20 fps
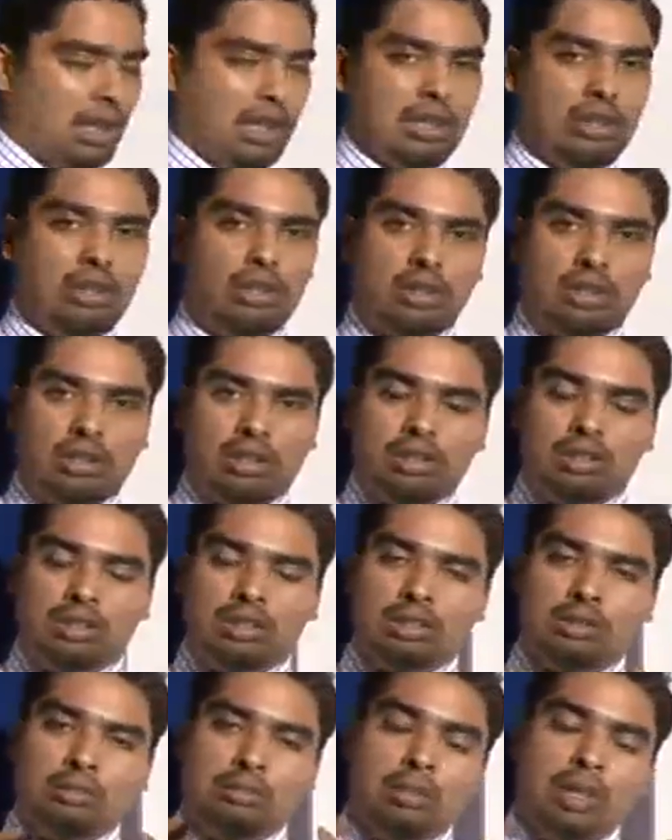or
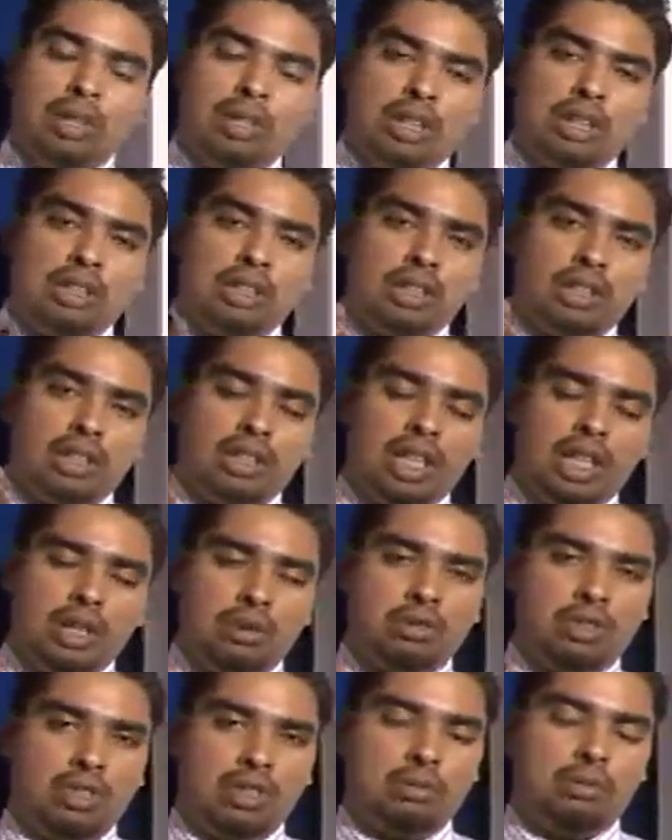making
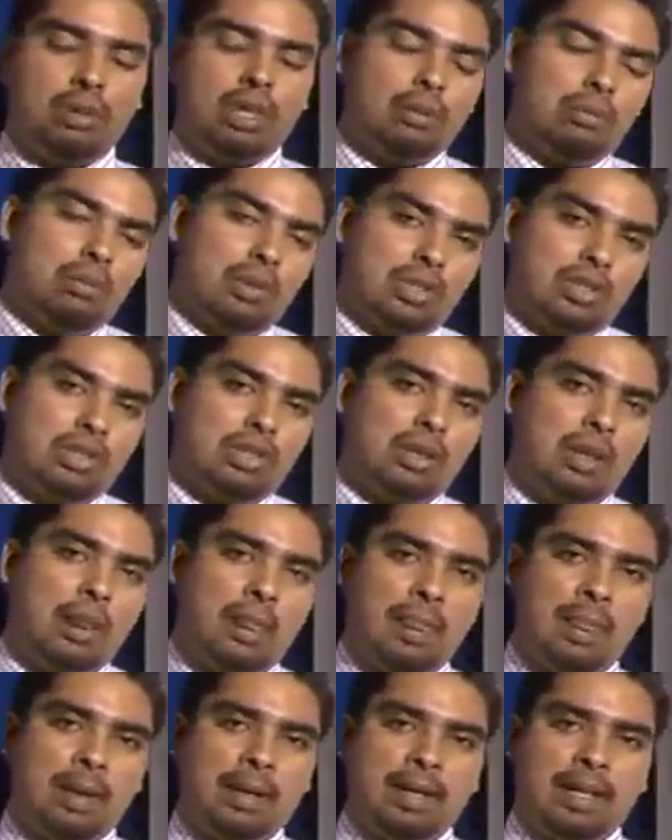individual departments?
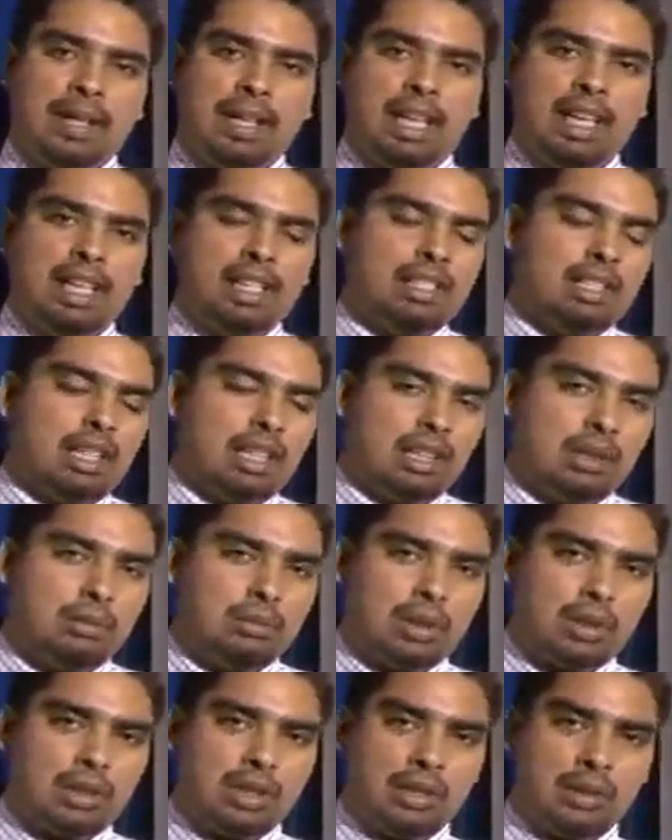It is nothing
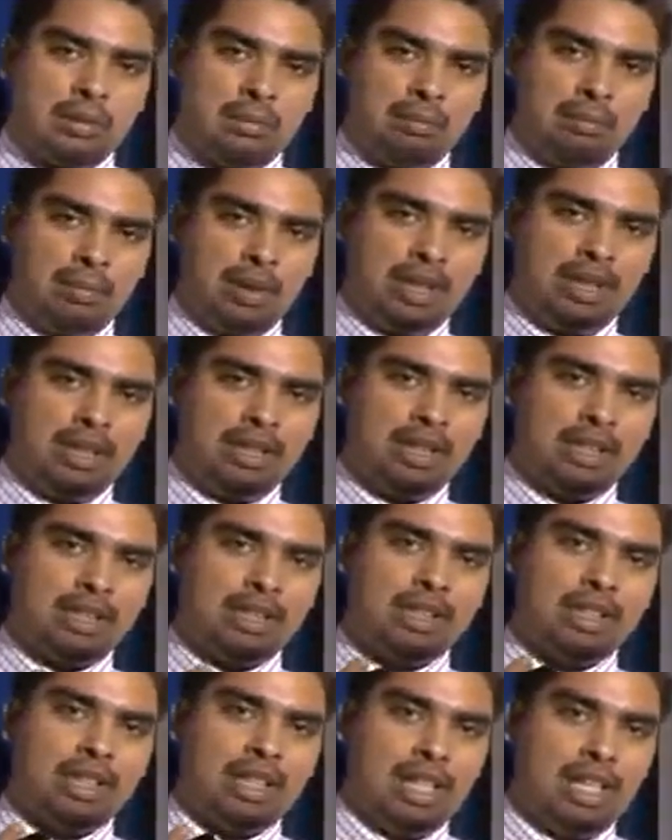but making it
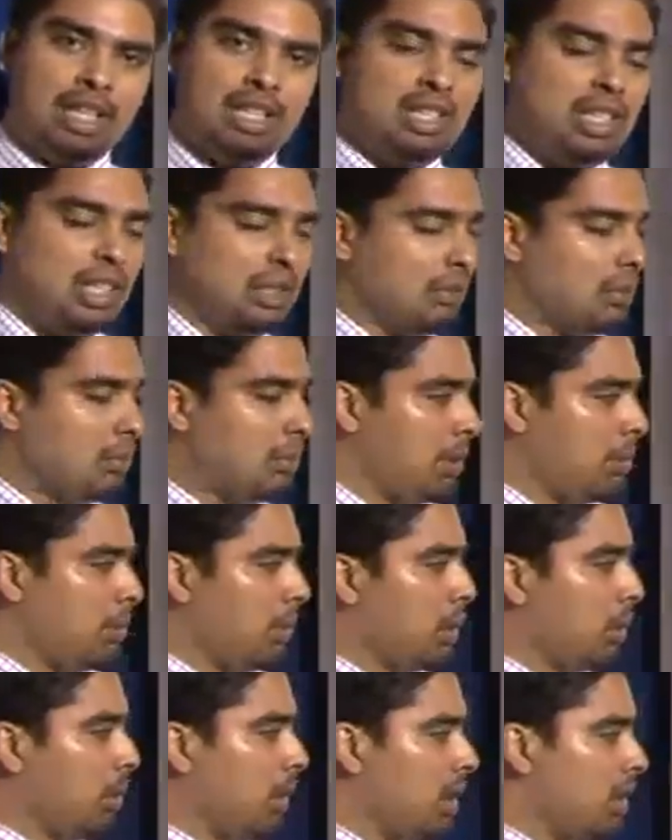easier for
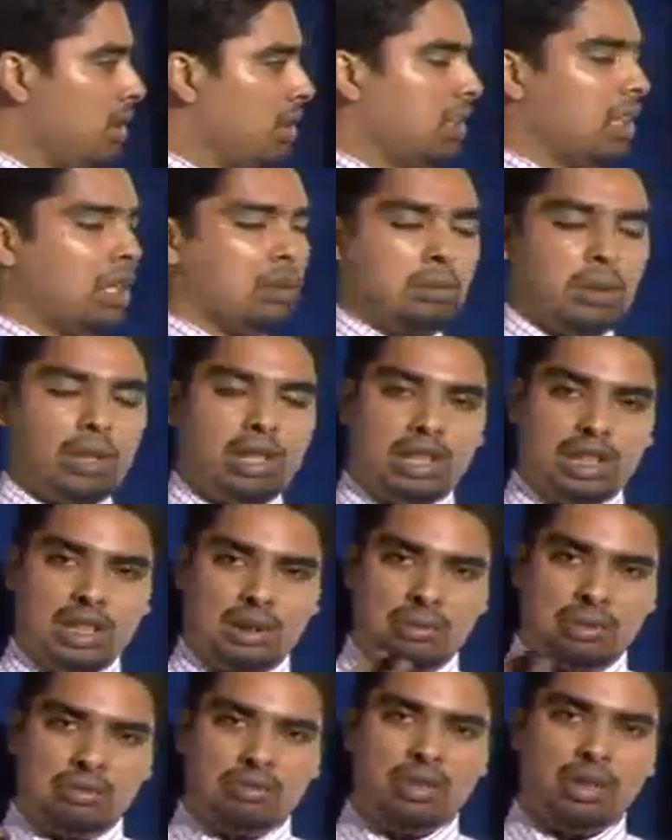people to understand where they're
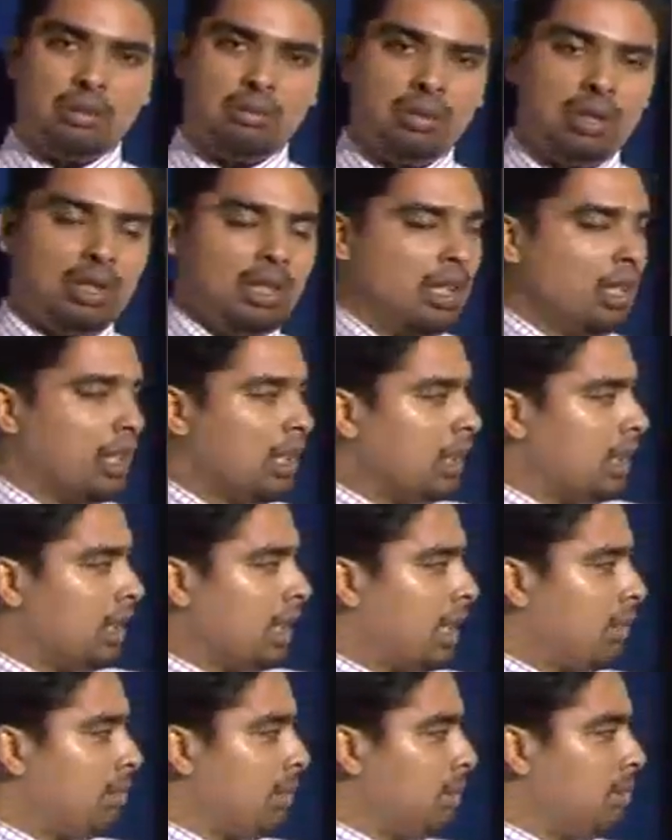coming from,
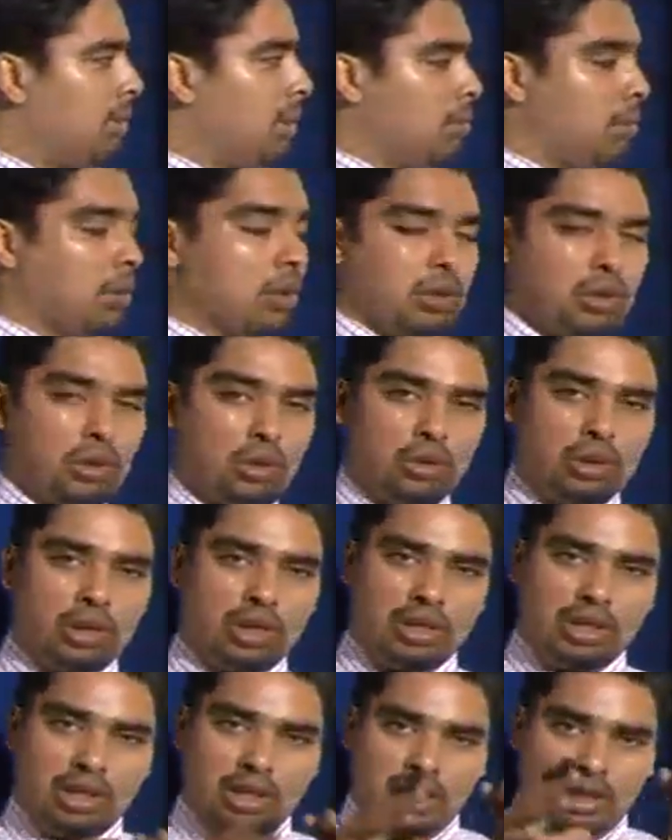helping people to know that
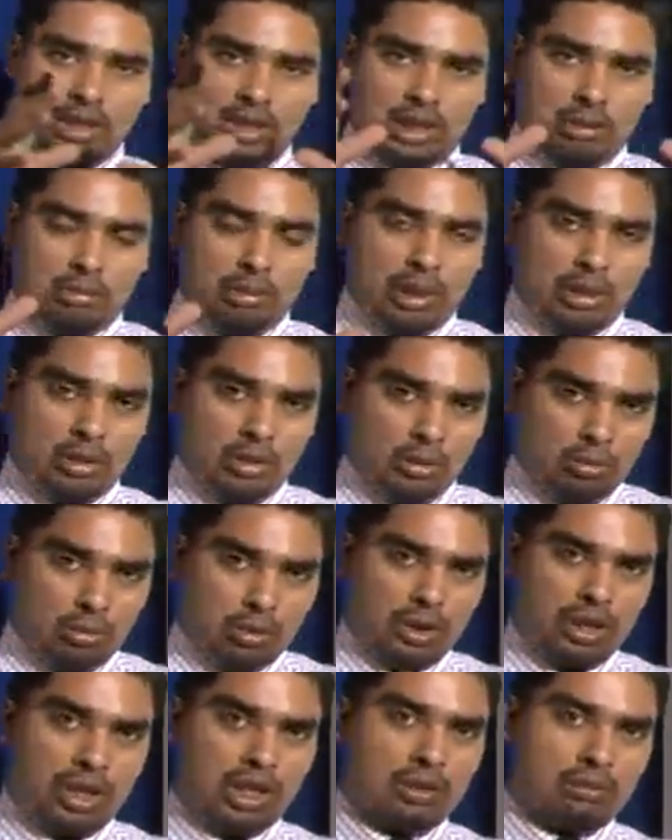they have been grouped
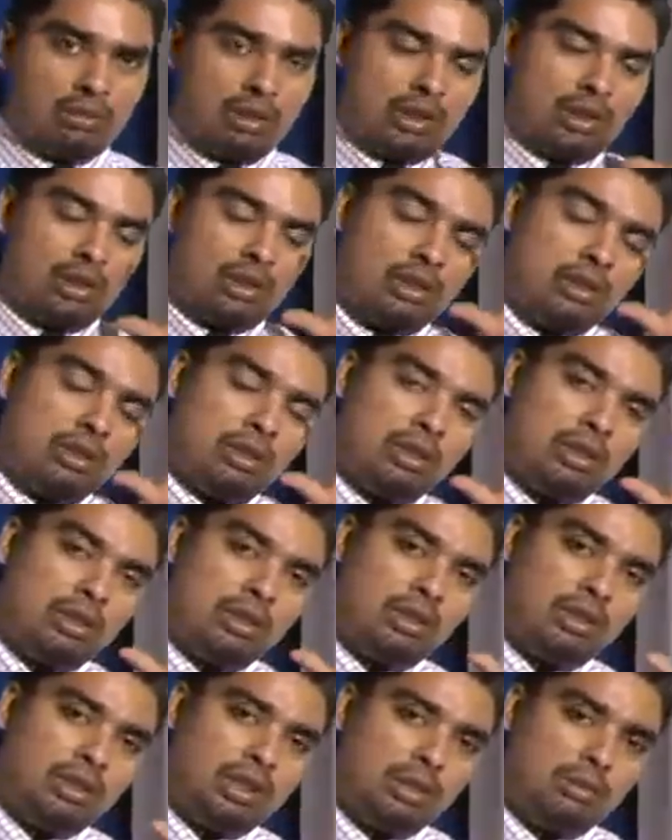together with
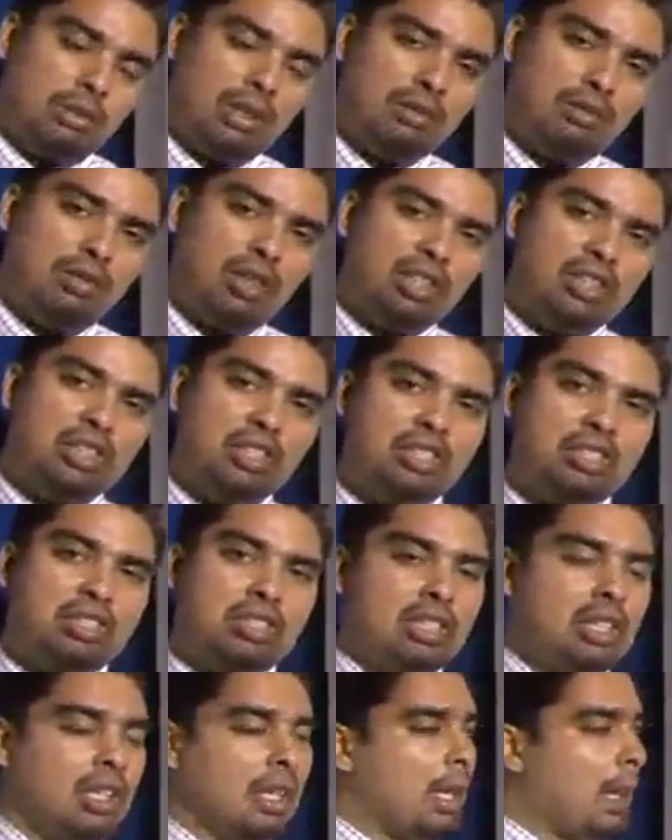similar
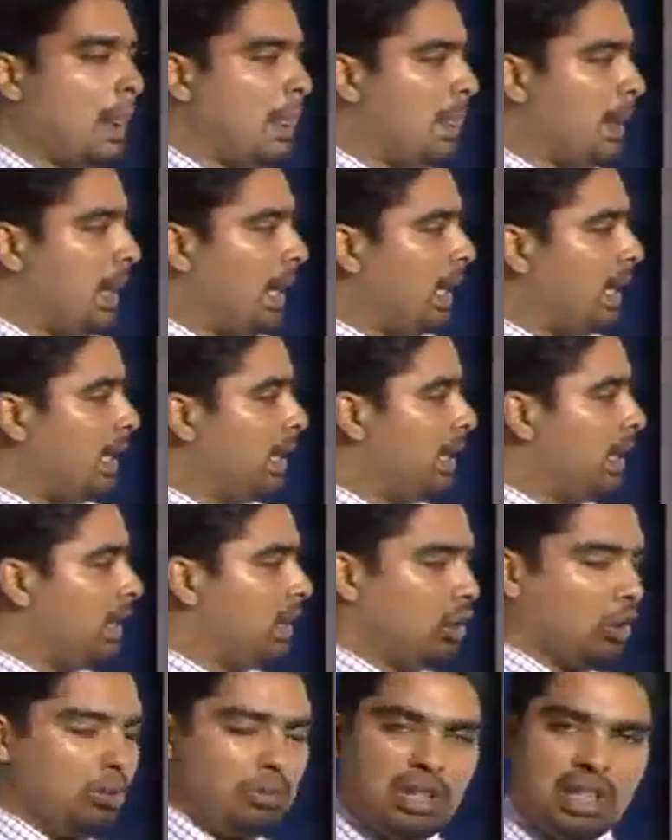functions, and
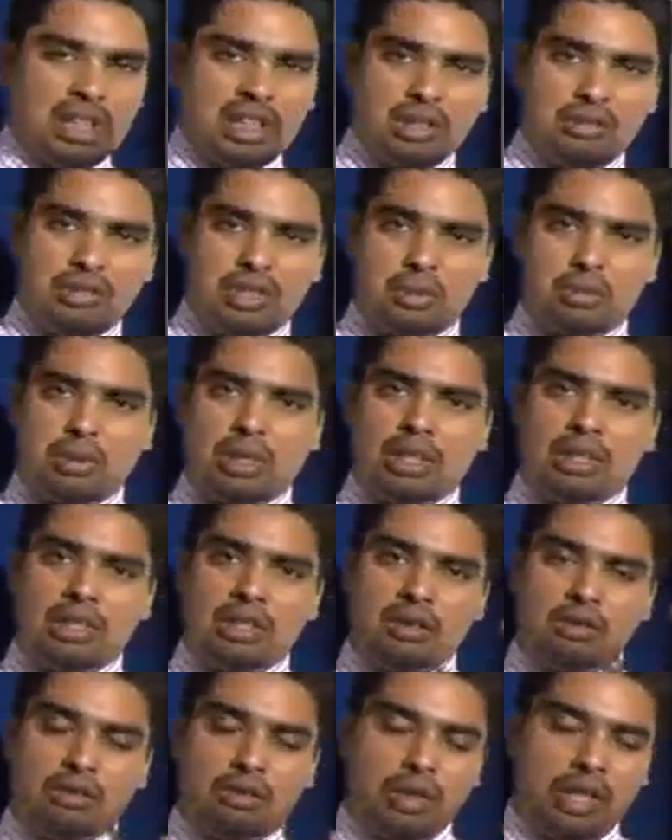the objective as well
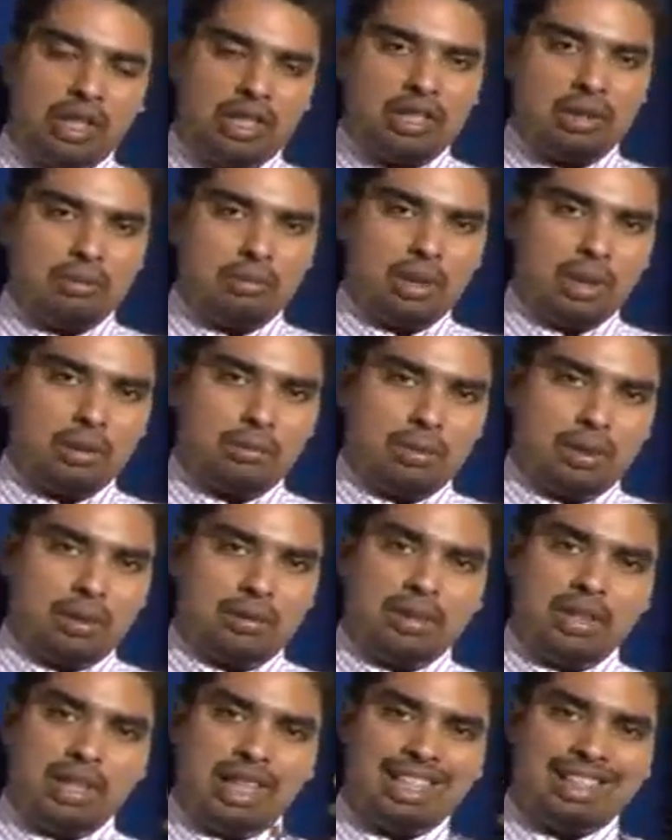for each department
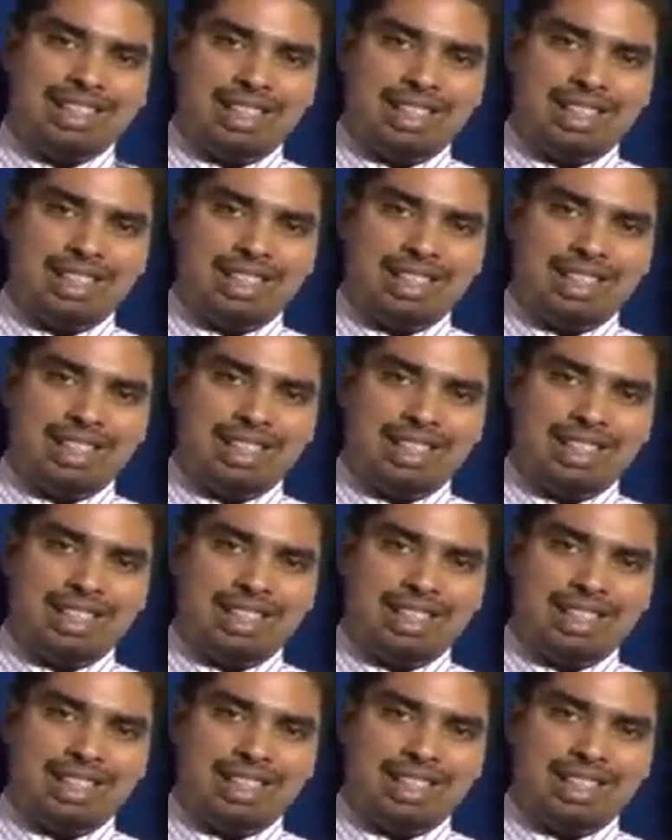is